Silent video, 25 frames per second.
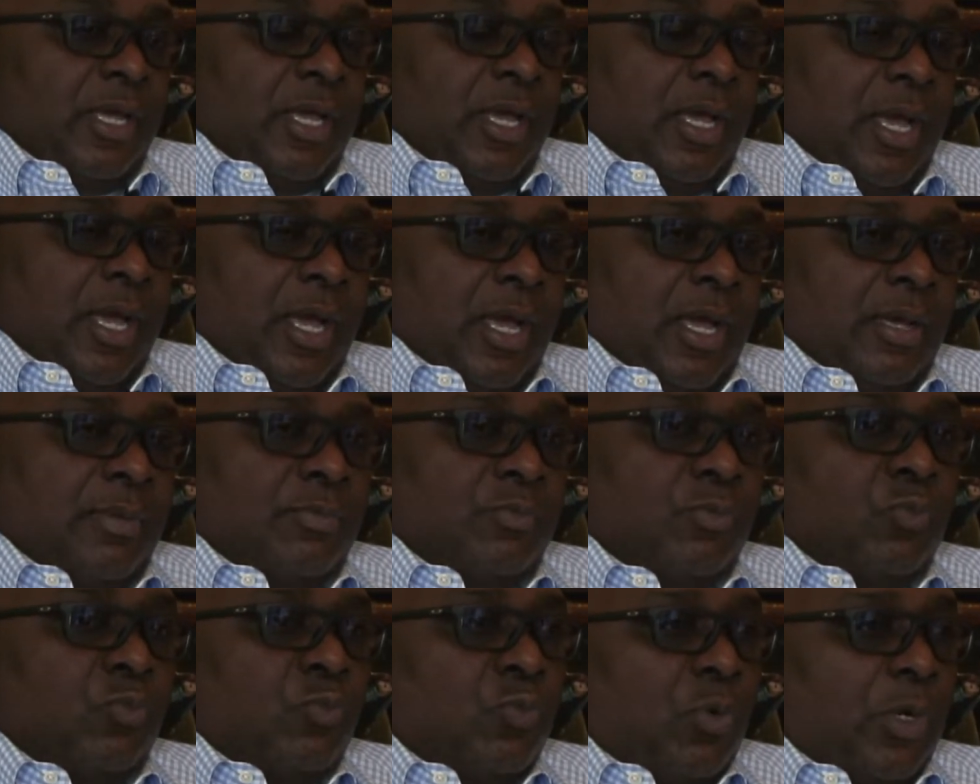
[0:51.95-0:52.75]

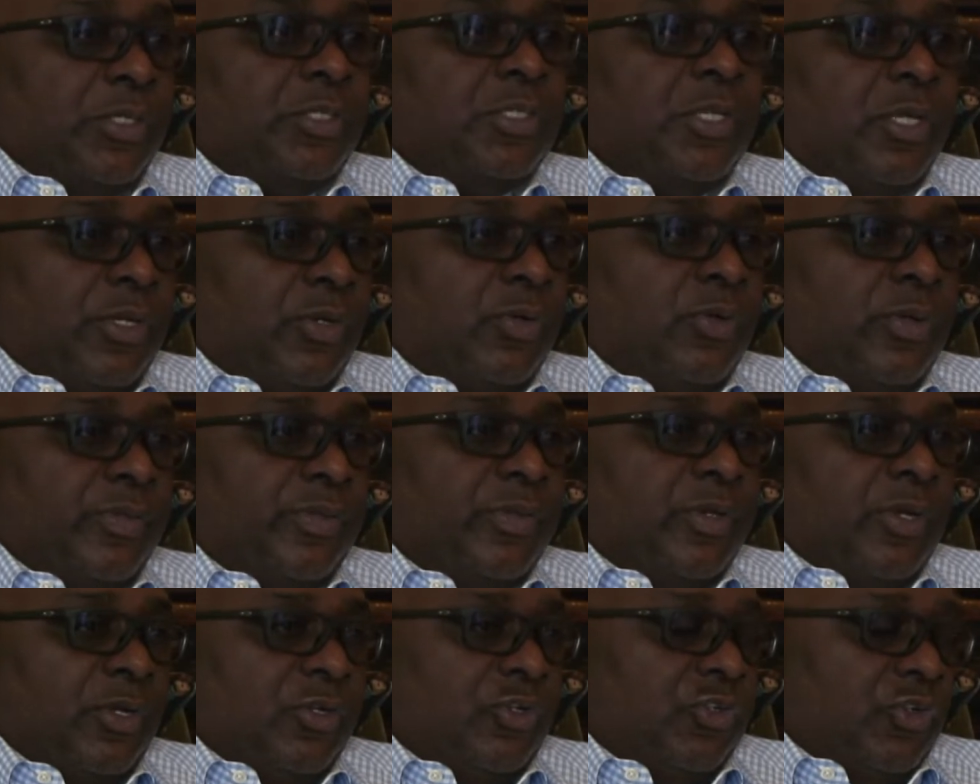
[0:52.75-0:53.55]
what the North
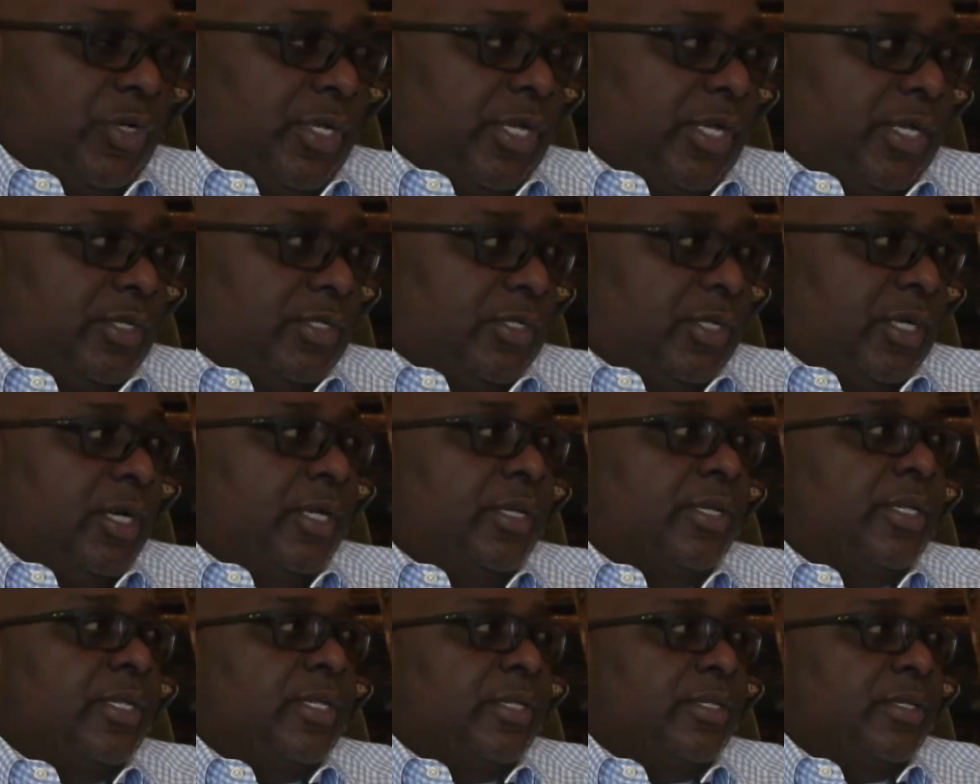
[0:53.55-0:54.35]
Country had
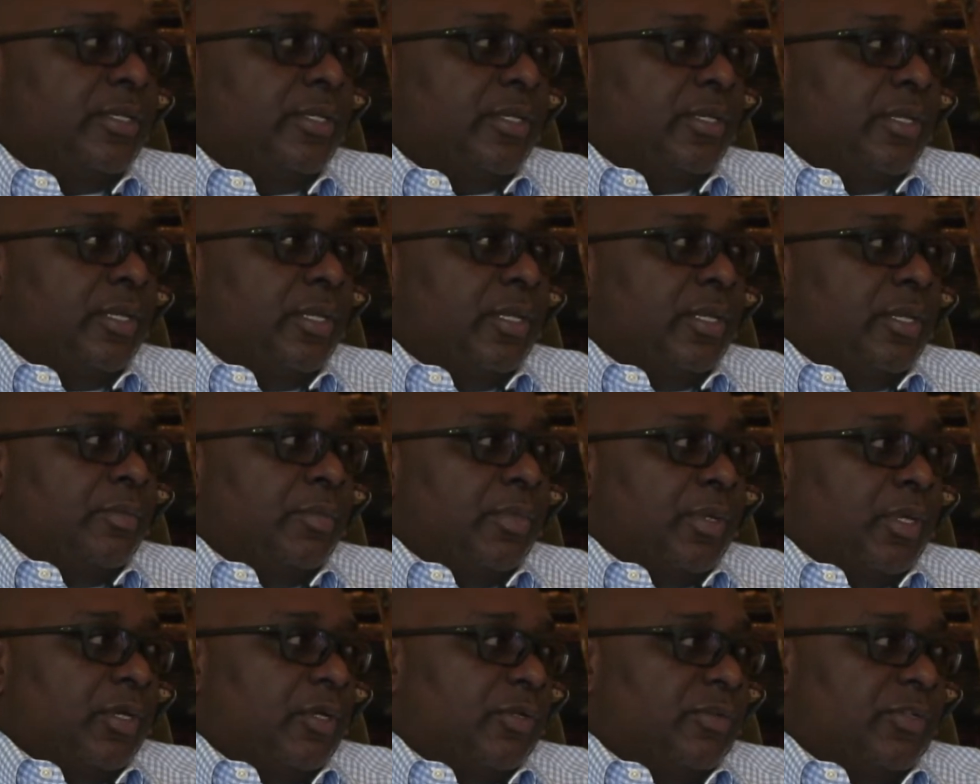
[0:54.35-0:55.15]
done and
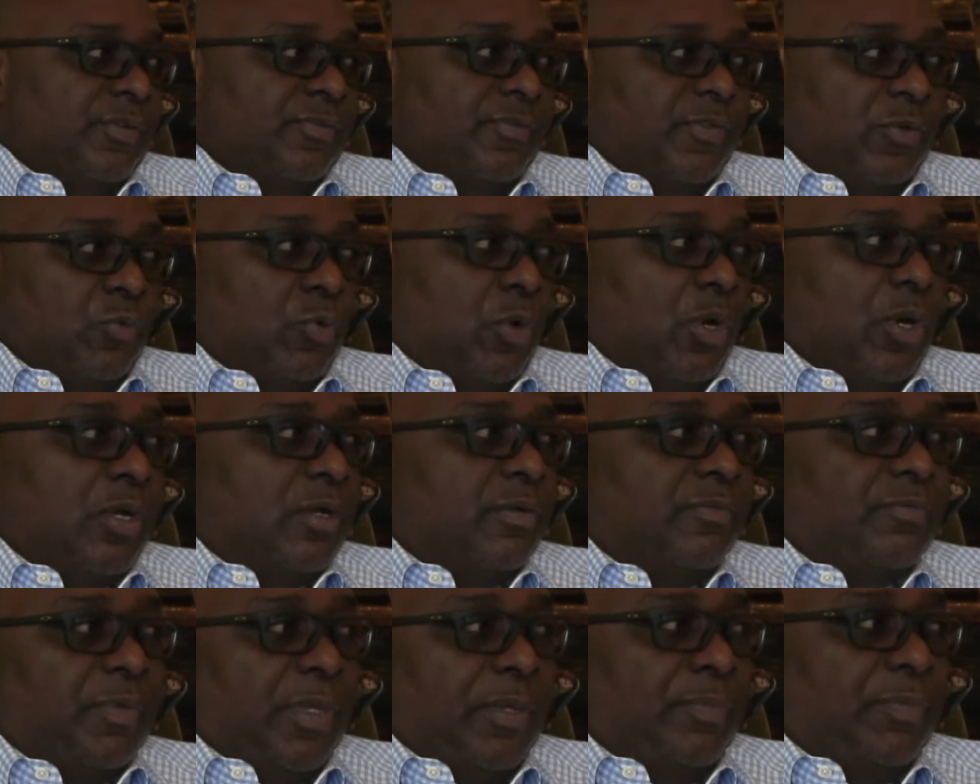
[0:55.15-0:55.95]
because of the work
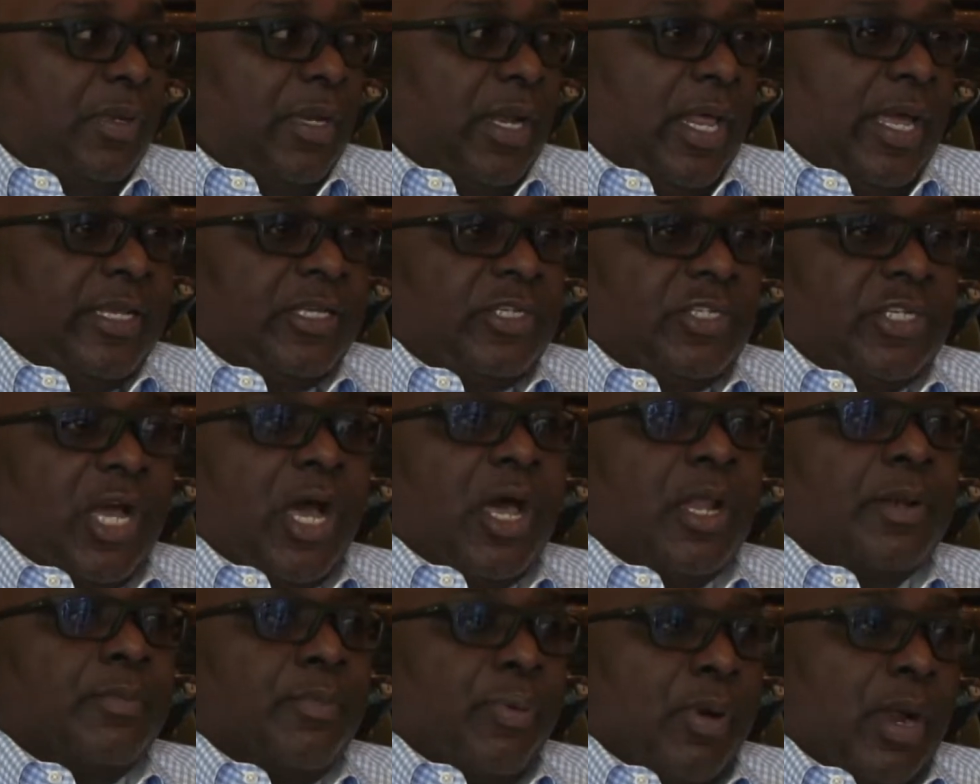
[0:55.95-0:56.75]
of people like
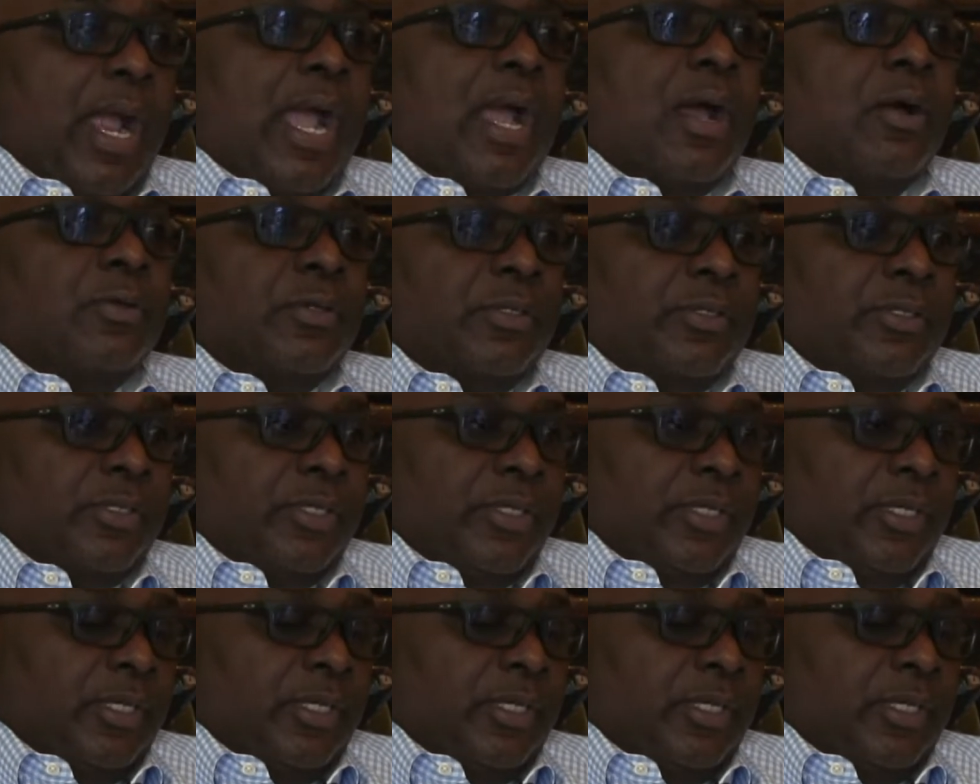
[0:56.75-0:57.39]
John Brown.